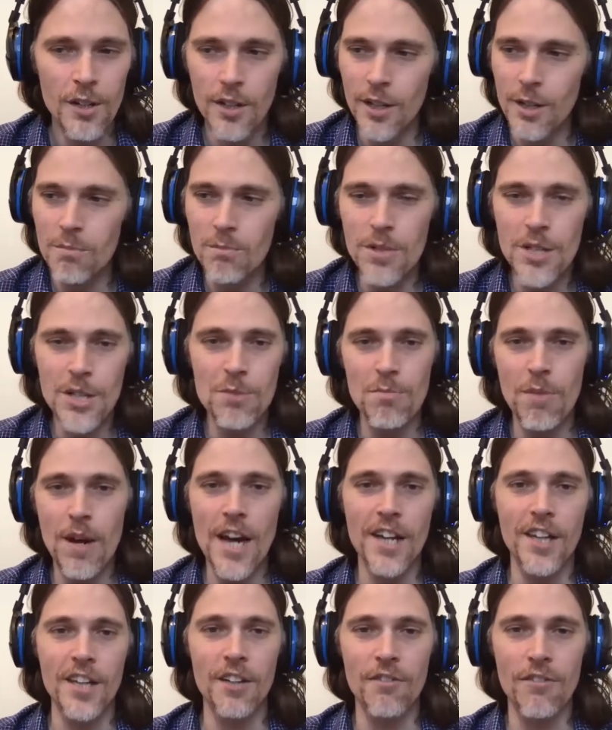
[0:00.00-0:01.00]
in a meat
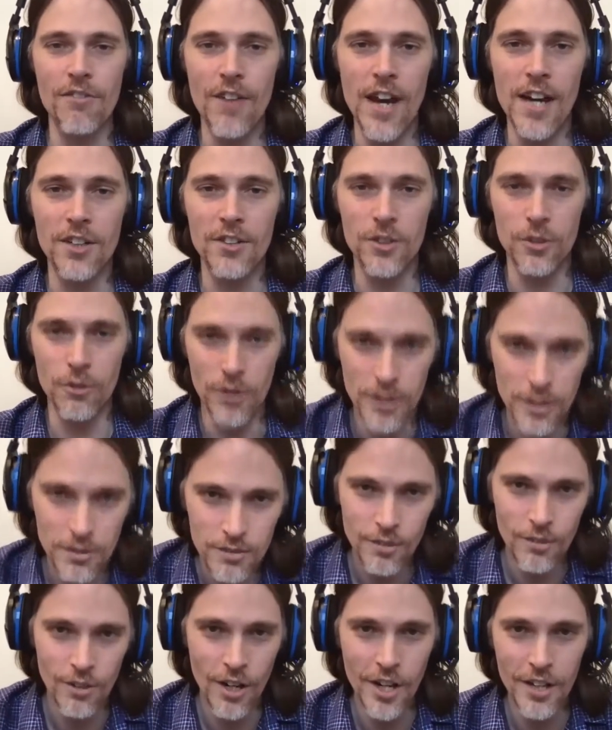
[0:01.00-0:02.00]
packing factory,
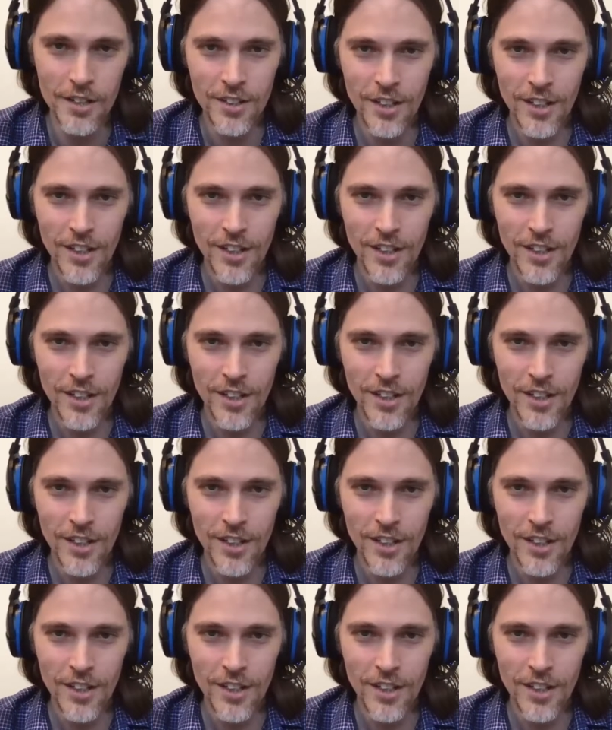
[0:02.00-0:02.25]
right?